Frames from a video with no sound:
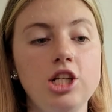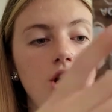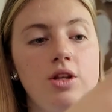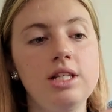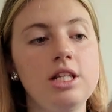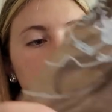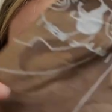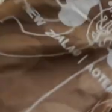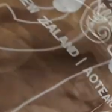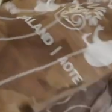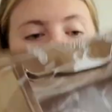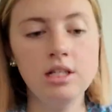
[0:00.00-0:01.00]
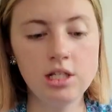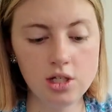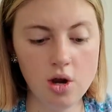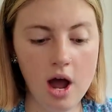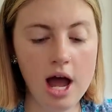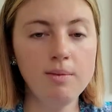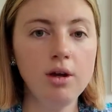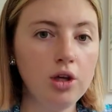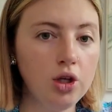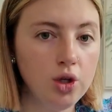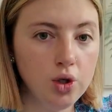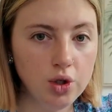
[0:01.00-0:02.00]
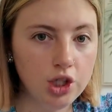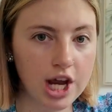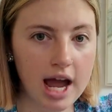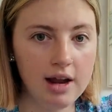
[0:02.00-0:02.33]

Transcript: actually got this in New Zealand, so I'm a huge